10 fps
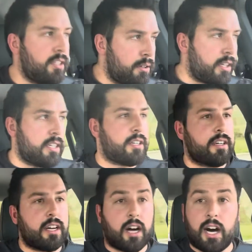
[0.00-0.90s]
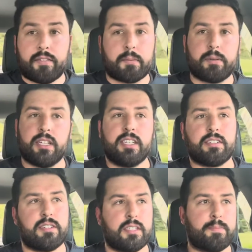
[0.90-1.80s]
You can turn it off completely,
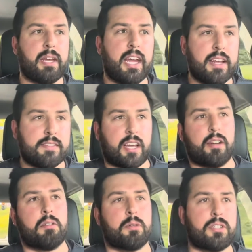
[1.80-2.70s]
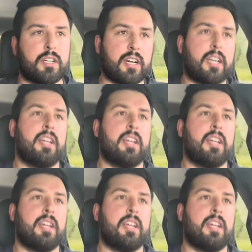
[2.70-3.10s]
so it just behaves like a normal truck,